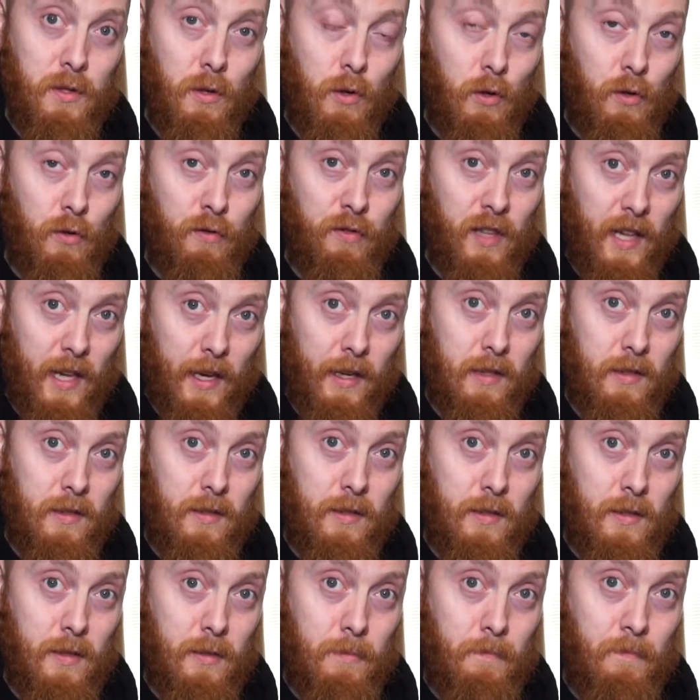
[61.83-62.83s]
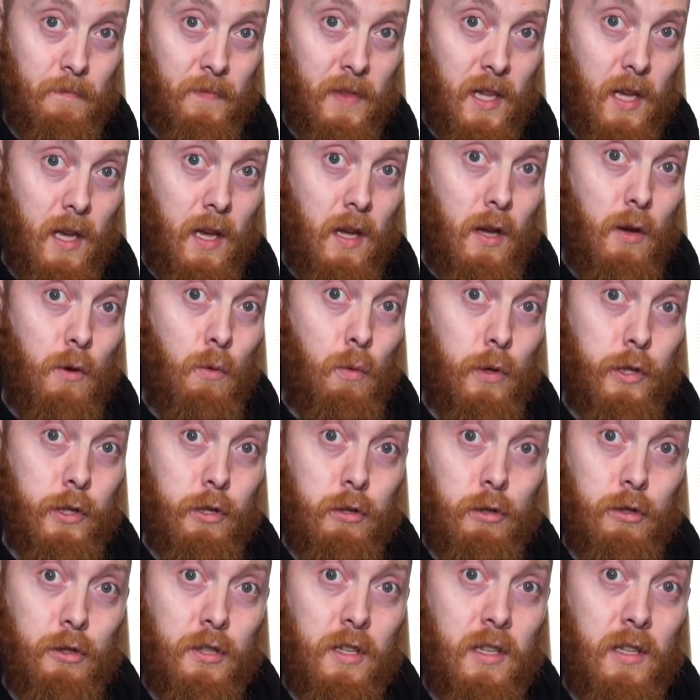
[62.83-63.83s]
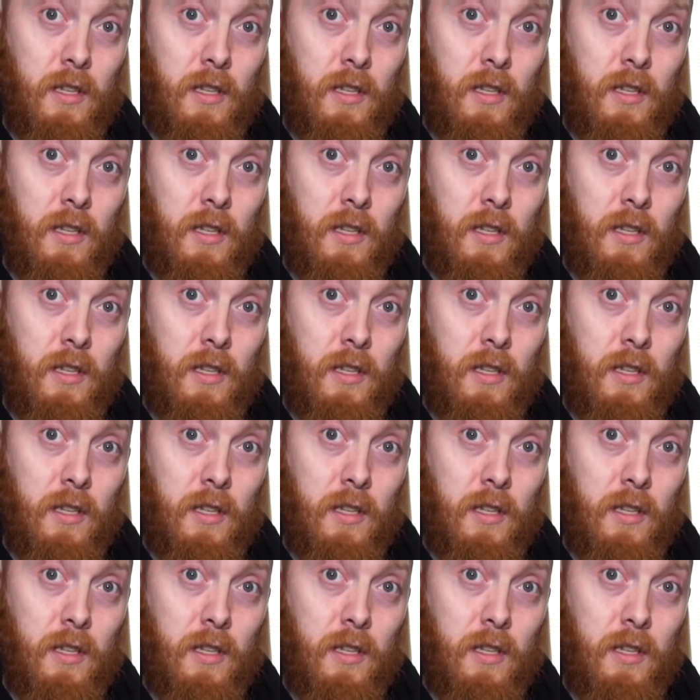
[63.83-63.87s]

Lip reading: or flats. When you're looking